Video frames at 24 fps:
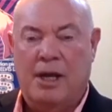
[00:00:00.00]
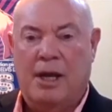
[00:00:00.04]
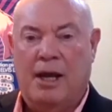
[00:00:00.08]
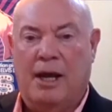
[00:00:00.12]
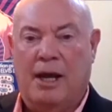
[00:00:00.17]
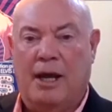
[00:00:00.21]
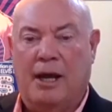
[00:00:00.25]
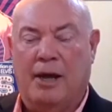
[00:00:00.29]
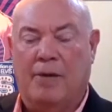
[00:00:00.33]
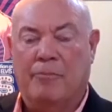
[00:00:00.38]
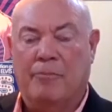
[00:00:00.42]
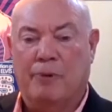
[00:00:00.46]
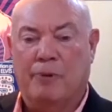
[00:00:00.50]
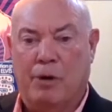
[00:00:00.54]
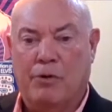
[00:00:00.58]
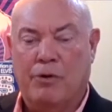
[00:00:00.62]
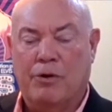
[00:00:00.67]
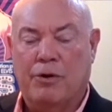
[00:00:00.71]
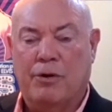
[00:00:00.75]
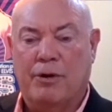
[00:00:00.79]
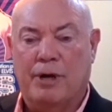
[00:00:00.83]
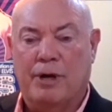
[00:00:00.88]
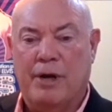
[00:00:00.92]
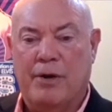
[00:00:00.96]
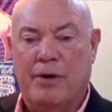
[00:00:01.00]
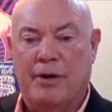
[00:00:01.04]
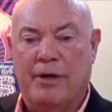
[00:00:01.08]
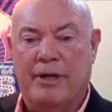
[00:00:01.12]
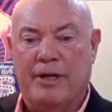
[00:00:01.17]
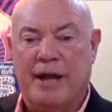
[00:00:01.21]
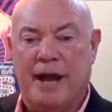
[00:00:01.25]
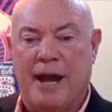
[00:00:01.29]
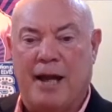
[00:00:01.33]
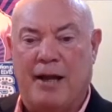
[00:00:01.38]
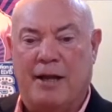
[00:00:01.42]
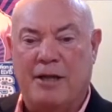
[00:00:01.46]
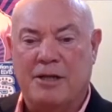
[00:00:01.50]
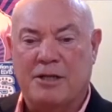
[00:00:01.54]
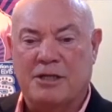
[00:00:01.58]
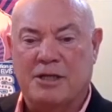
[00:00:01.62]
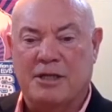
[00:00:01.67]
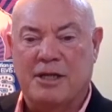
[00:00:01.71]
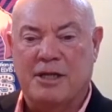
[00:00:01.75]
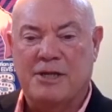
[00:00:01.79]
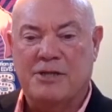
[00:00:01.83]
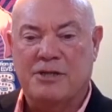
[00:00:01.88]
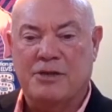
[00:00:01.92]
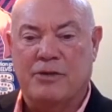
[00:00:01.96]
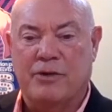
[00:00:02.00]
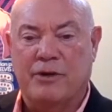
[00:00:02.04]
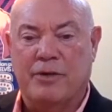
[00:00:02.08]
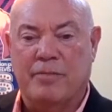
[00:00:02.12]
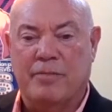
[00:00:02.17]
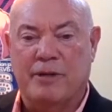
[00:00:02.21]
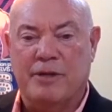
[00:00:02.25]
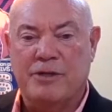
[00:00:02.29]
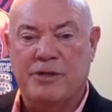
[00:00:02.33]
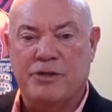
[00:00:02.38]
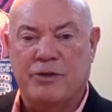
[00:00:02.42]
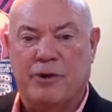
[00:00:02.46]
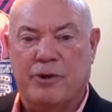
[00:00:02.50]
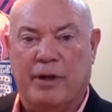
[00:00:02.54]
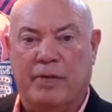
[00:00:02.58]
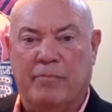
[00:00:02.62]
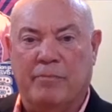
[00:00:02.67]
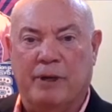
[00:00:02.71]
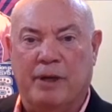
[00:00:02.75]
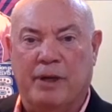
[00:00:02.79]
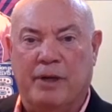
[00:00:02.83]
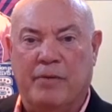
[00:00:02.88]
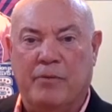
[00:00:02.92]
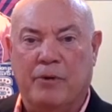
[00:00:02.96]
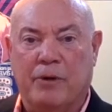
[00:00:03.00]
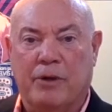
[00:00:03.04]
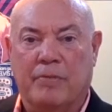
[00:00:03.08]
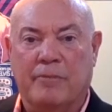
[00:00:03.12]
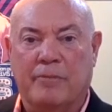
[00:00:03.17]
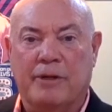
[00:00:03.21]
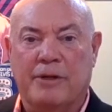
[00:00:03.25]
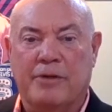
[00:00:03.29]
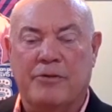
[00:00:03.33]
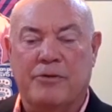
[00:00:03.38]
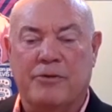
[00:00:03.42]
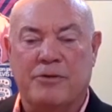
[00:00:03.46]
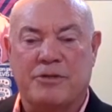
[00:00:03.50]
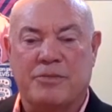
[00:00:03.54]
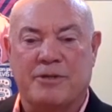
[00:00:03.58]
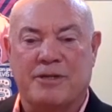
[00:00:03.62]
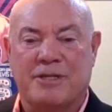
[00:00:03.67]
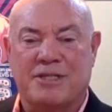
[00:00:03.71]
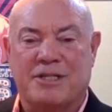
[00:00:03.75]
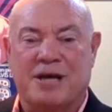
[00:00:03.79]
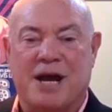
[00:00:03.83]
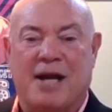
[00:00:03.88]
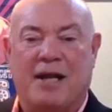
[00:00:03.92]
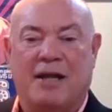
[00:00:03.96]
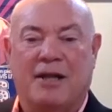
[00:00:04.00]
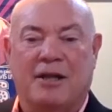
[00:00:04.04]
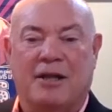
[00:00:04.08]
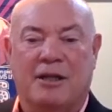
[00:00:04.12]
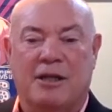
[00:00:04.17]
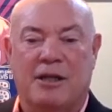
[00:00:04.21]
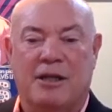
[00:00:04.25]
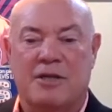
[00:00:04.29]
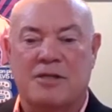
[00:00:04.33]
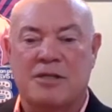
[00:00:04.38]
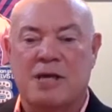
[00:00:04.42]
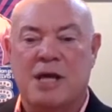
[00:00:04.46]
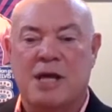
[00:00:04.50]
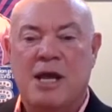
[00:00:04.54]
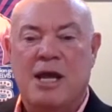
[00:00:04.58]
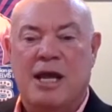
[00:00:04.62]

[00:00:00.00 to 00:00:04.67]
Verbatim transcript: uh, broker here in Dallas, and he's going to be joining me, and we're going to be doing some exciting things.